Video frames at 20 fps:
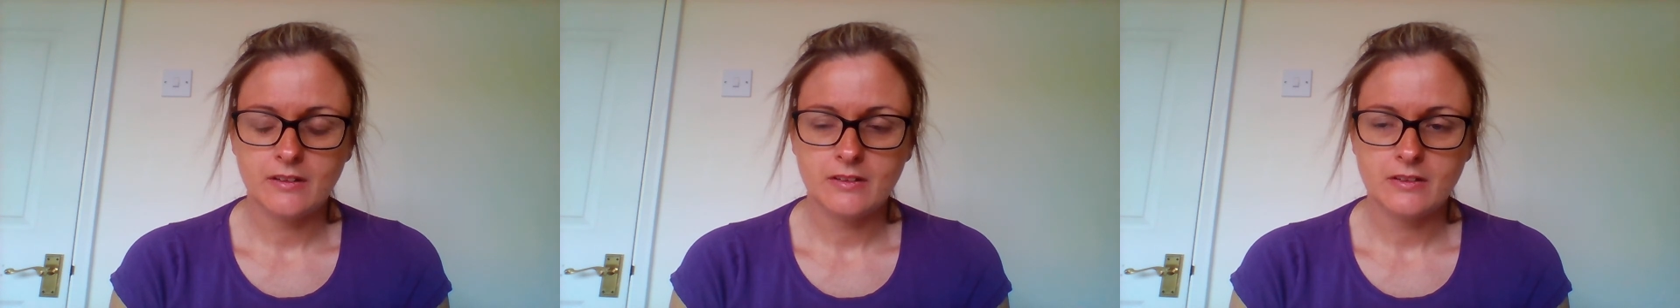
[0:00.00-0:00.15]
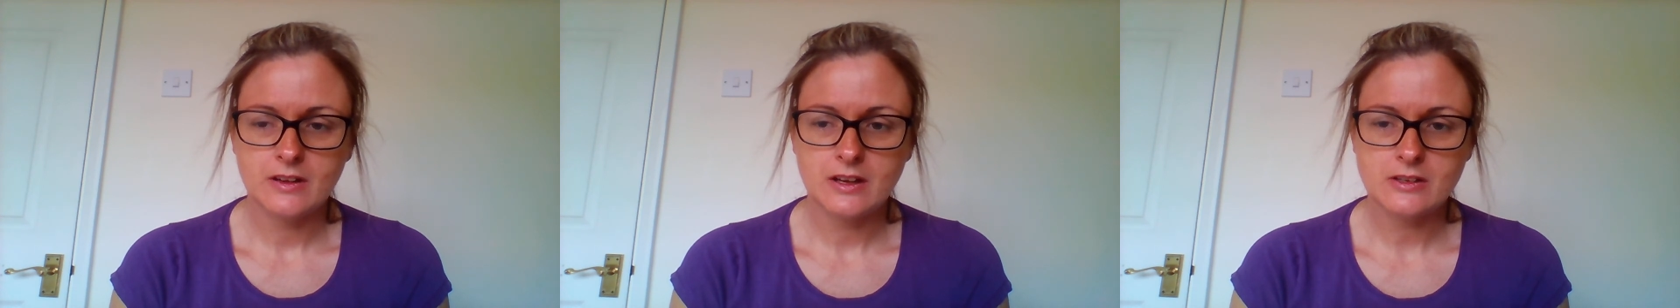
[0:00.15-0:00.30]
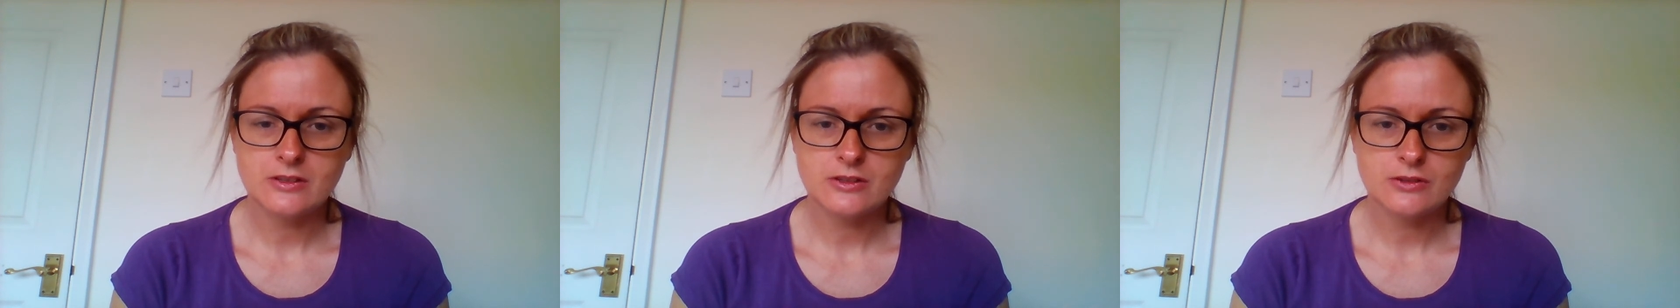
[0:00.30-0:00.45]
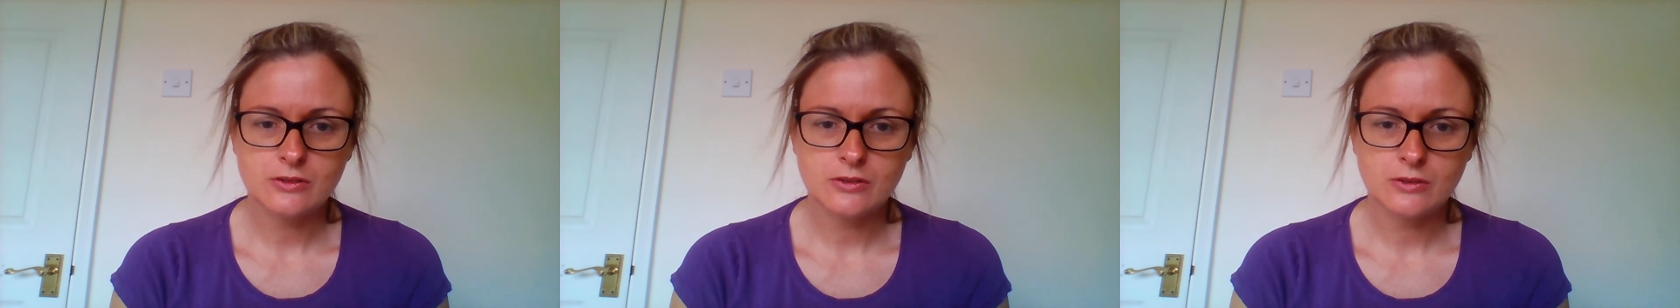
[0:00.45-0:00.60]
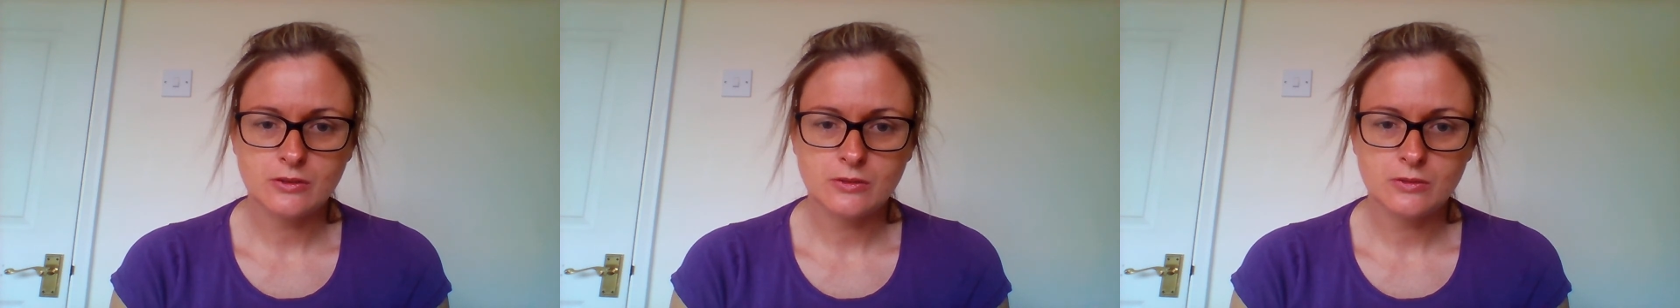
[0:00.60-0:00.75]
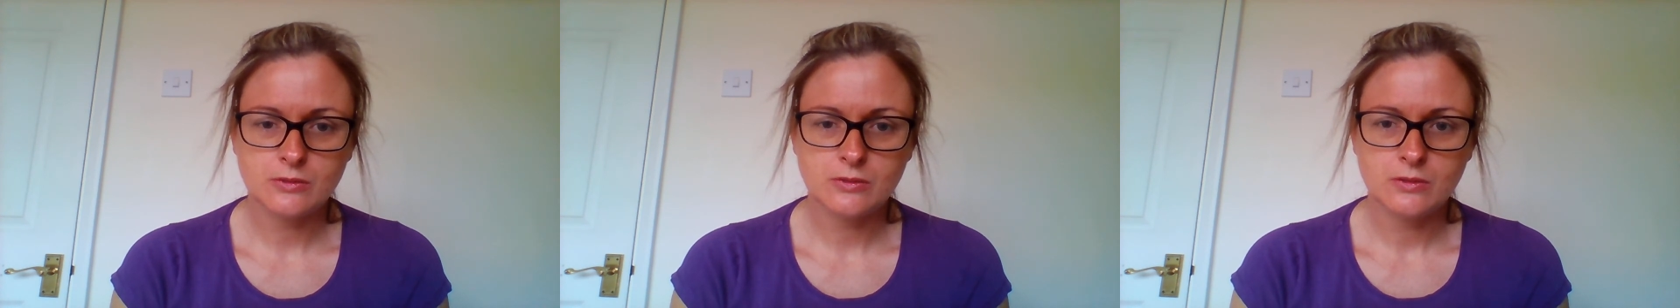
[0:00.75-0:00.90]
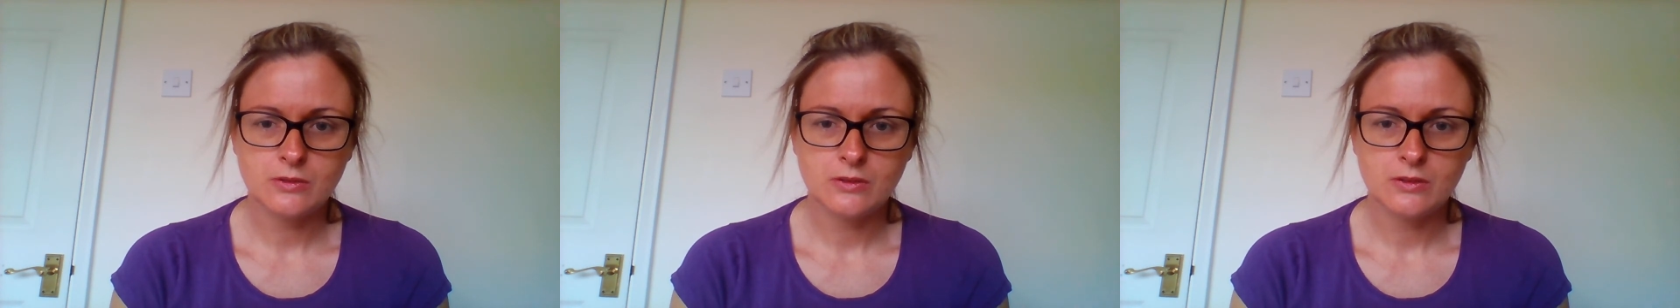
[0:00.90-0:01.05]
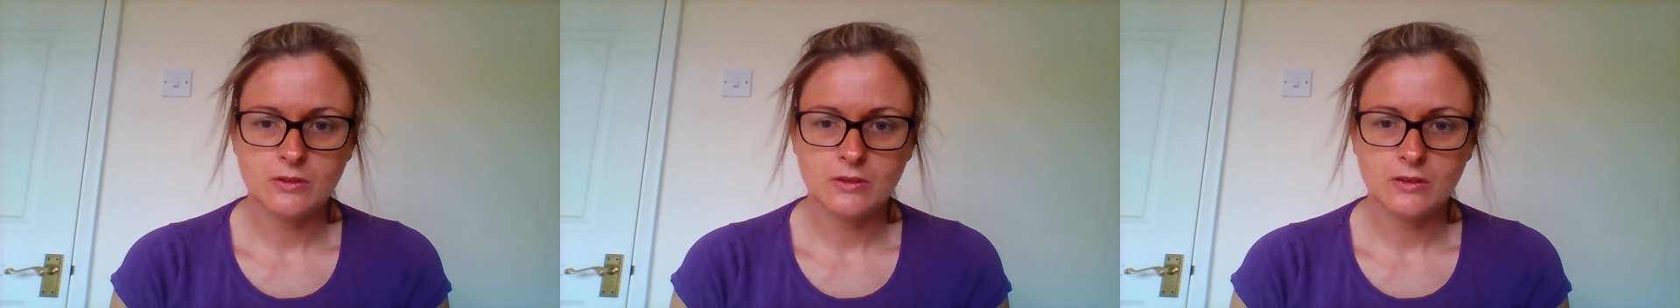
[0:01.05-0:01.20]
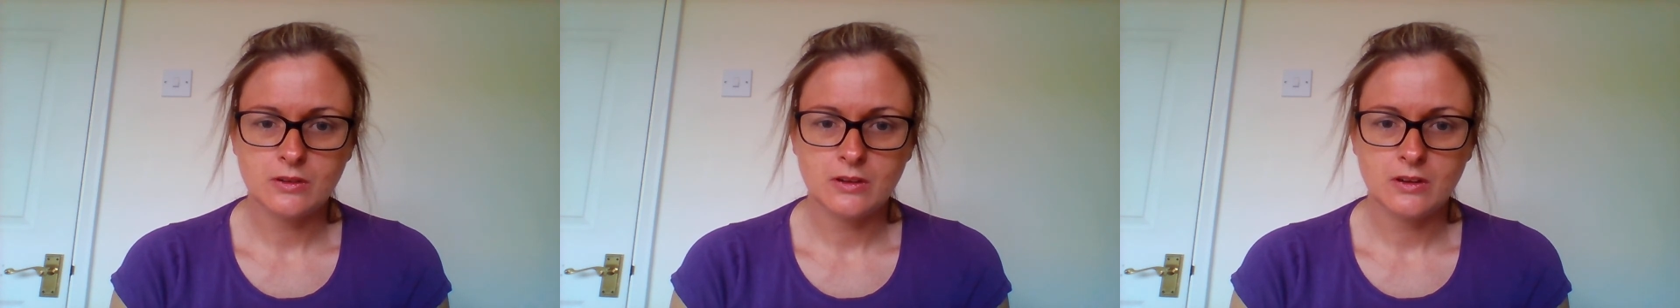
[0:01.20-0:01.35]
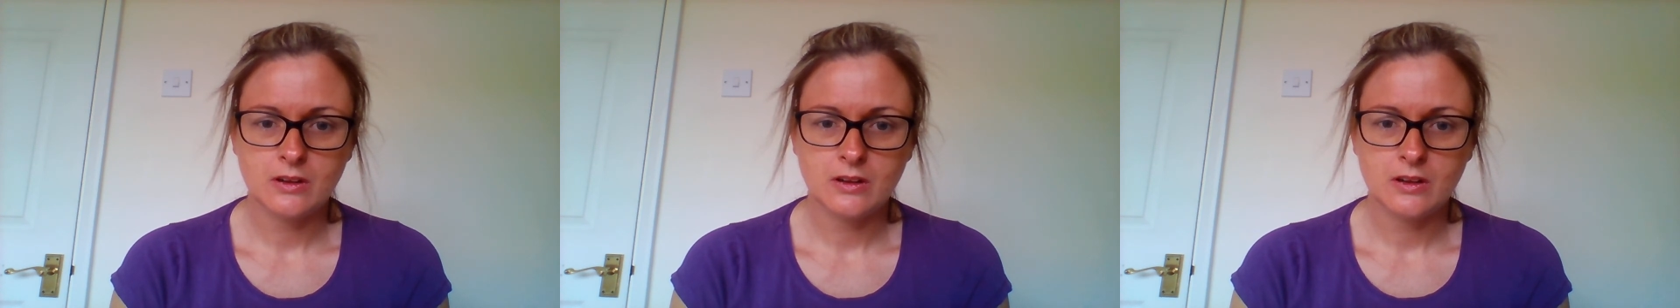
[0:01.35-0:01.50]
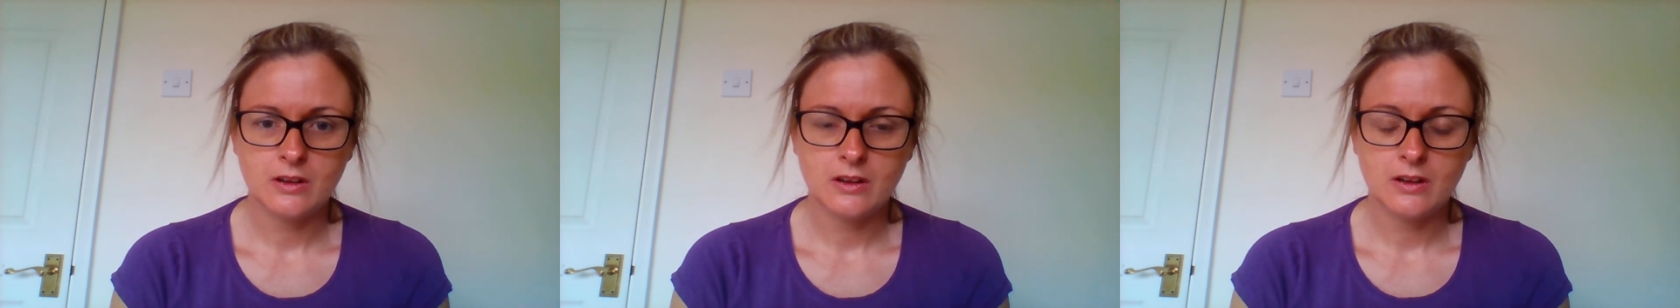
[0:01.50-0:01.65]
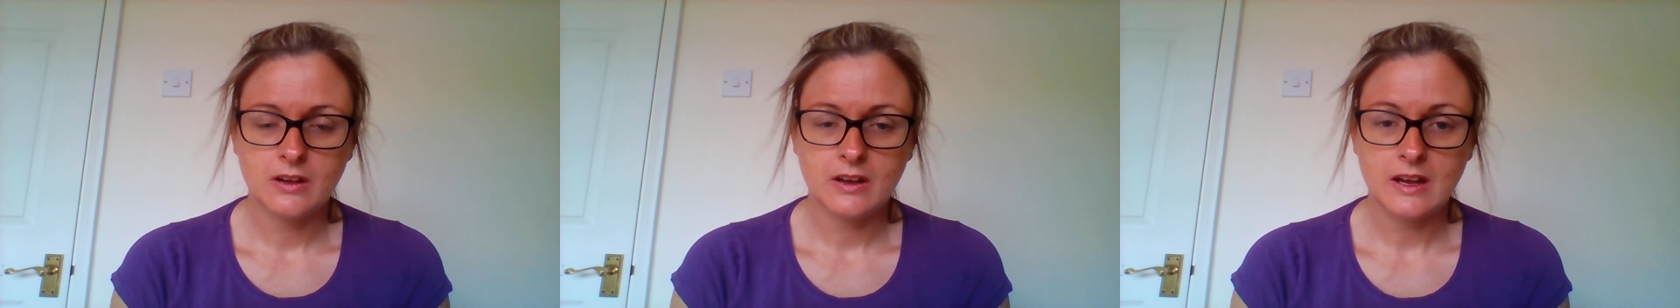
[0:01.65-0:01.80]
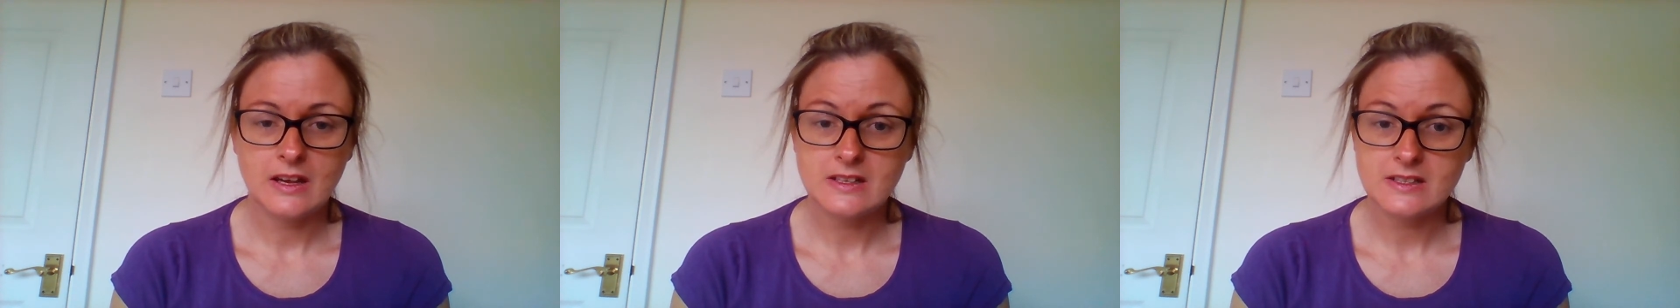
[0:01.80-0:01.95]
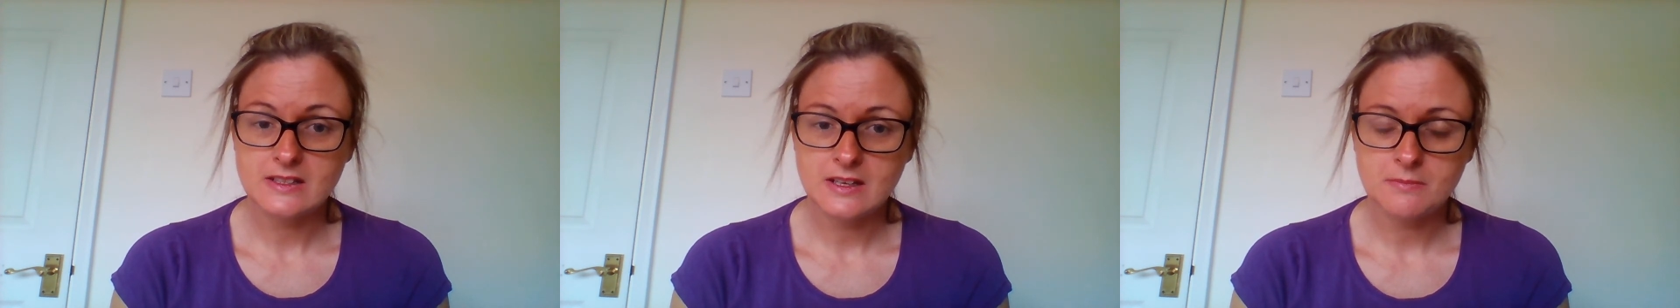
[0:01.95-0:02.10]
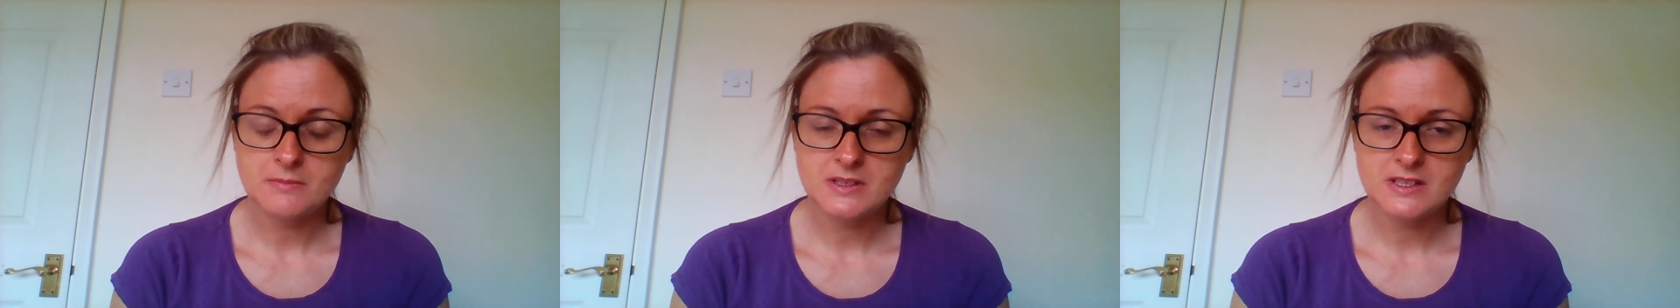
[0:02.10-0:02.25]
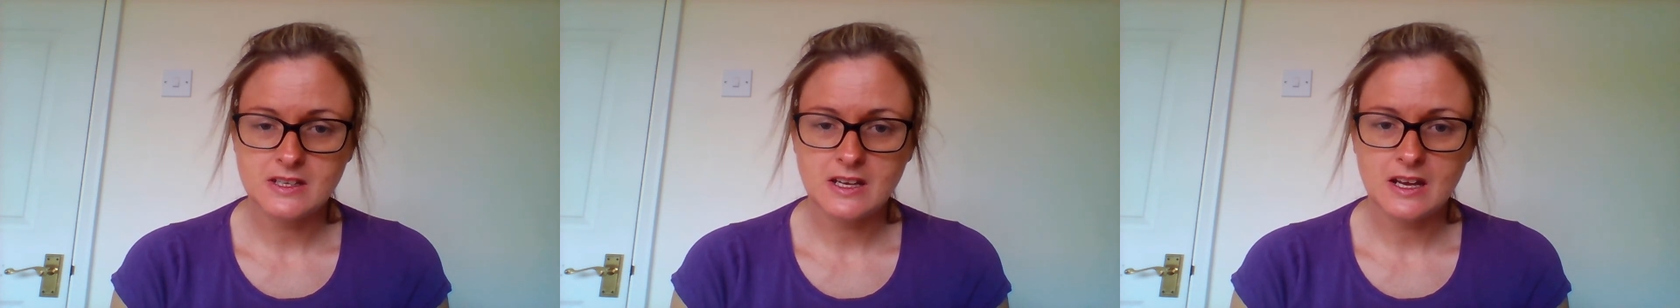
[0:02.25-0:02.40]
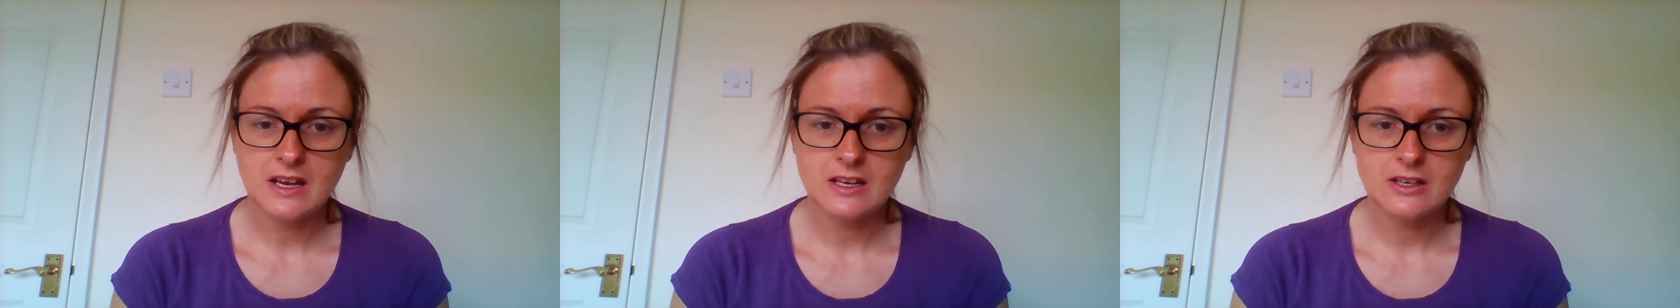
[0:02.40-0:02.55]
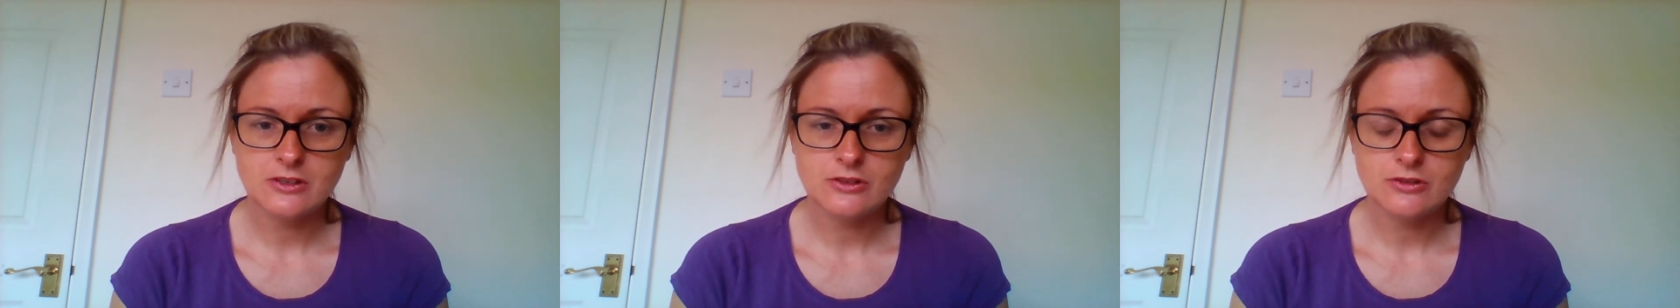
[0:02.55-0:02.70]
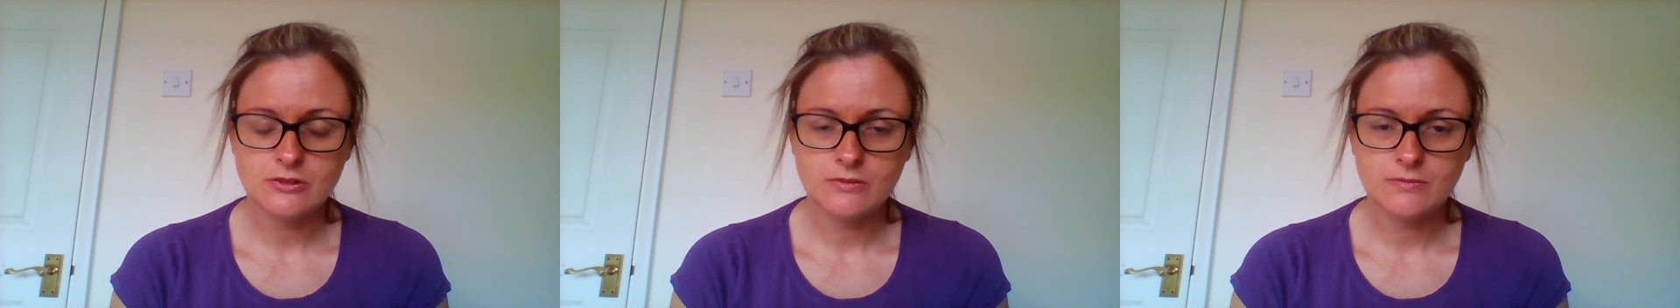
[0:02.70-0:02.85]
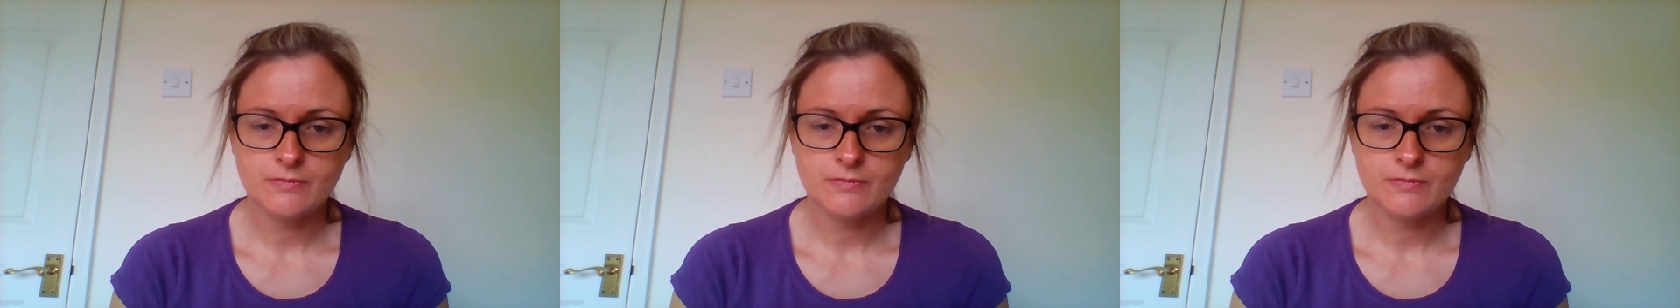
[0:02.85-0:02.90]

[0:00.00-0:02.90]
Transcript: at school at some stage